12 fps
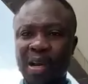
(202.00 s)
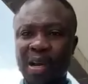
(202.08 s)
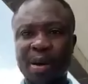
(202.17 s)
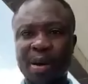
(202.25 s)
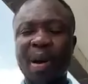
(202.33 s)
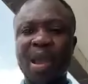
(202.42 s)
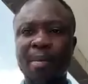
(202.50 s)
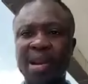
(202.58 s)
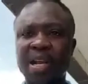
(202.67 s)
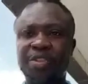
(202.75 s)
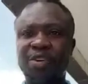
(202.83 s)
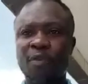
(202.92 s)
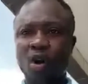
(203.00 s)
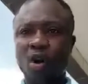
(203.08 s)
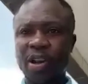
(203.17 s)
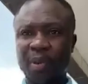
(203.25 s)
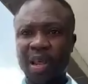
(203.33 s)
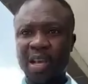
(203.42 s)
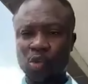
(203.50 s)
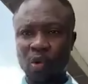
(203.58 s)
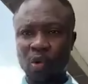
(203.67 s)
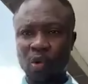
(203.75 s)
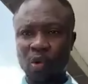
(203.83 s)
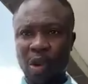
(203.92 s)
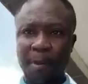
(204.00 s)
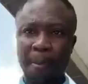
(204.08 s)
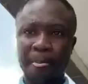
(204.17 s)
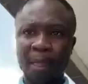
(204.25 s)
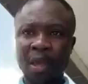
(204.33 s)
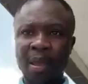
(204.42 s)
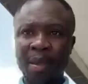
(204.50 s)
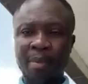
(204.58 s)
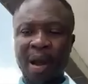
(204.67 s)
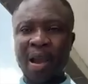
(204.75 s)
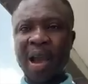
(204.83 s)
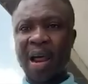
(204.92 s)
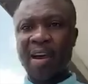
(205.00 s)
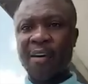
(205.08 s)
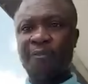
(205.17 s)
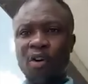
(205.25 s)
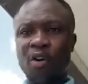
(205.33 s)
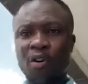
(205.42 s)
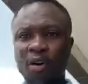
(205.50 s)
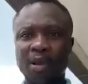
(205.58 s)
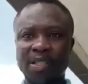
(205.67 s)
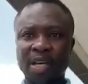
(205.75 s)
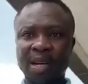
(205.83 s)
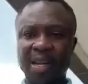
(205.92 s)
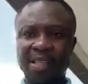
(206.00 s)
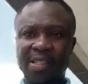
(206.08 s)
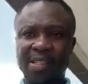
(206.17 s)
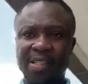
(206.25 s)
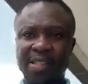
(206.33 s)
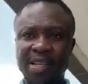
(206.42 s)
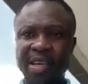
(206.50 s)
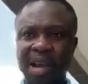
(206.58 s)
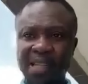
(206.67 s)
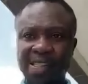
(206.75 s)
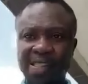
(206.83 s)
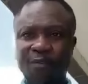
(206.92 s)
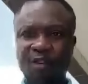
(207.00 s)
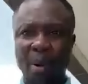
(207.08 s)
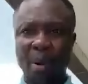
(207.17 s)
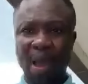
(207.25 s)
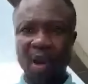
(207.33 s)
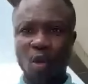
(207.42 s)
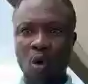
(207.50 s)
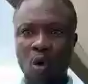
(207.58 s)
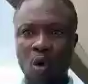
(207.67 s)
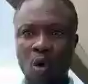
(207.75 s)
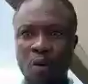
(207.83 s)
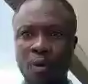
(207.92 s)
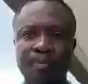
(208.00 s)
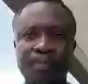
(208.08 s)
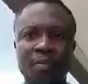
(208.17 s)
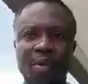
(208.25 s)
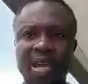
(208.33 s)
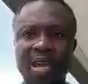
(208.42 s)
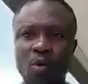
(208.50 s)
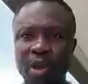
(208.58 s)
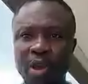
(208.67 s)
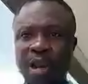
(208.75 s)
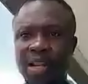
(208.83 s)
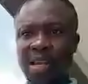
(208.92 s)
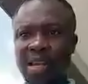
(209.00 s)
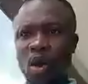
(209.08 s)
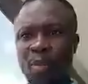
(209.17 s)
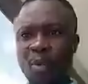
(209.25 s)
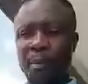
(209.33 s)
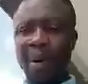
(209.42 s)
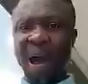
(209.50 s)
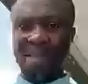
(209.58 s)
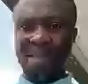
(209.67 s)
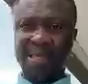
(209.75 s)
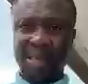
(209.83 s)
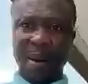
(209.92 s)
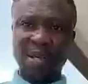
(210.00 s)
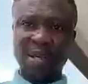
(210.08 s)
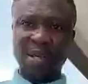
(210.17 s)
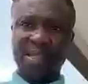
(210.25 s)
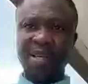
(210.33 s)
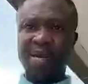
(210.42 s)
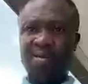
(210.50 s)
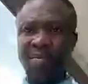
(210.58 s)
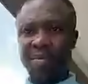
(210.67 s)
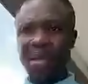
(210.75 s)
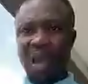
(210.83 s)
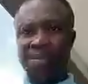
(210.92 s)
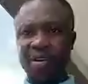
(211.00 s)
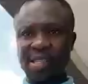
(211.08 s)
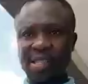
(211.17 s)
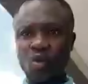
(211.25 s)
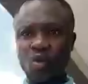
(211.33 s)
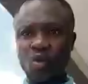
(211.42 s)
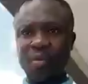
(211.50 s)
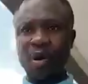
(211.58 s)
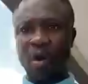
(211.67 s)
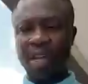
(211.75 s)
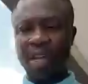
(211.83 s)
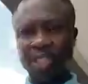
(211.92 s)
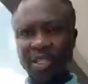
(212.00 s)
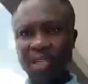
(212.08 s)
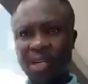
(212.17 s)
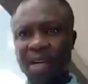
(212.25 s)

by a mandatory for all the players to come. But Ghana, for no journalists, meaning I see for my call for no. They who say, I'm a boss and I be sick. They be a dressing room, no one achieve.